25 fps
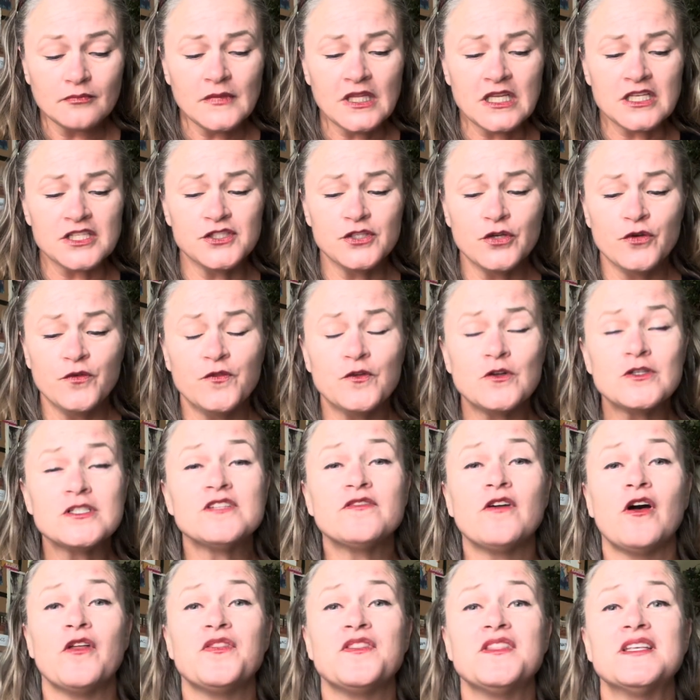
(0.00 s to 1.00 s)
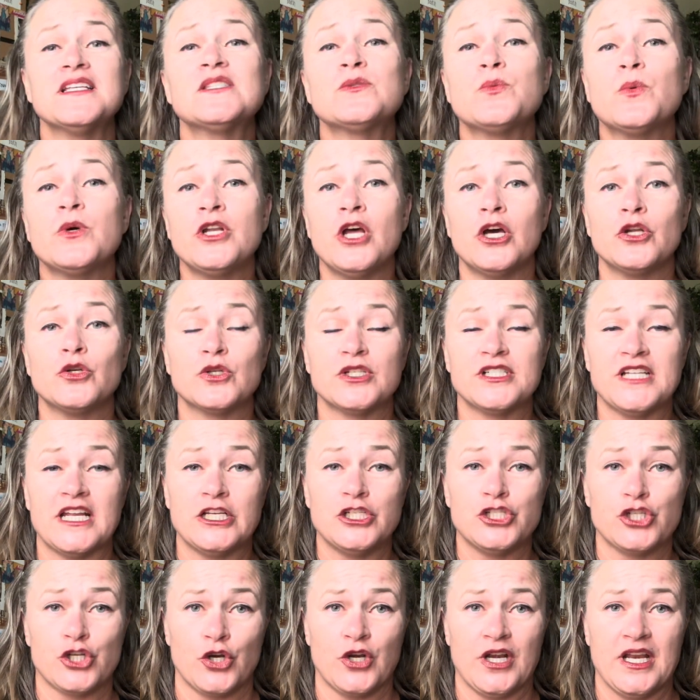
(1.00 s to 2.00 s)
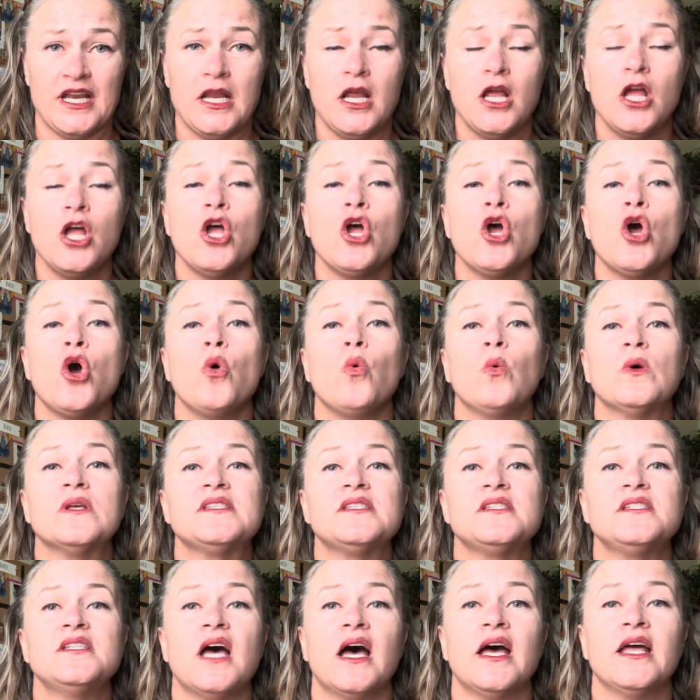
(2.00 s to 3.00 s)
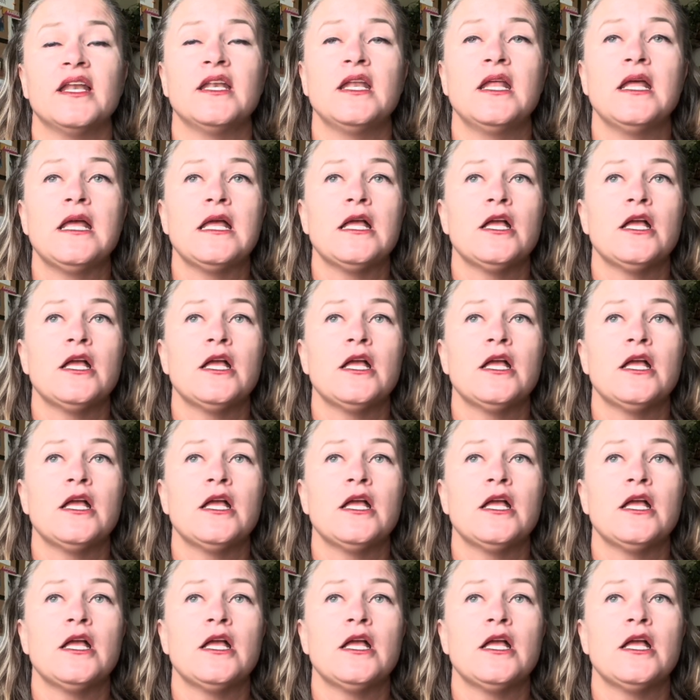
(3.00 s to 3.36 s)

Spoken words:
So first of all, this 100-day journey was done